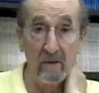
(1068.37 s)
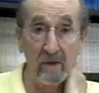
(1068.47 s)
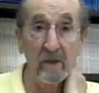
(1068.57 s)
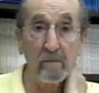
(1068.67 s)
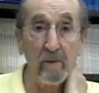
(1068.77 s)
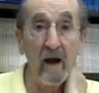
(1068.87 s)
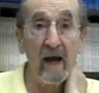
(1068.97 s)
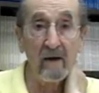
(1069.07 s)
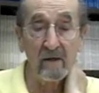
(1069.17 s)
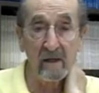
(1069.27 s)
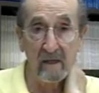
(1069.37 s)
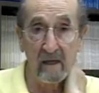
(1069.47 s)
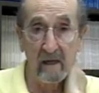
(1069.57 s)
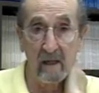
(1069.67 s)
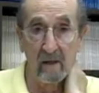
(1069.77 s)
just prior to the
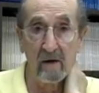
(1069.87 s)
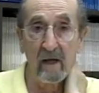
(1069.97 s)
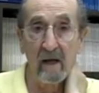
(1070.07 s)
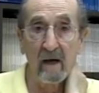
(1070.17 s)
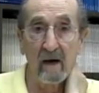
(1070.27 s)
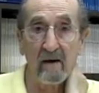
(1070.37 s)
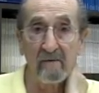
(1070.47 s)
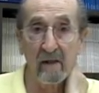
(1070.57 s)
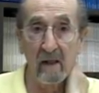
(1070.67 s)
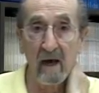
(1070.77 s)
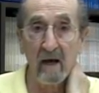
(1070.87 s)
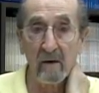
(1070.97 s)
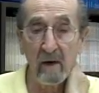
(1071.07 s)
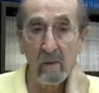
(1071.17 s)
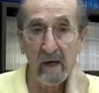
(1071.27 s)
learning of the
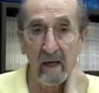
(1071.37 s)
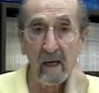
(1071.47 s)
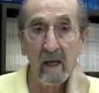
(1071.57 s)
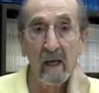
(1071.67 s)
lottery winning.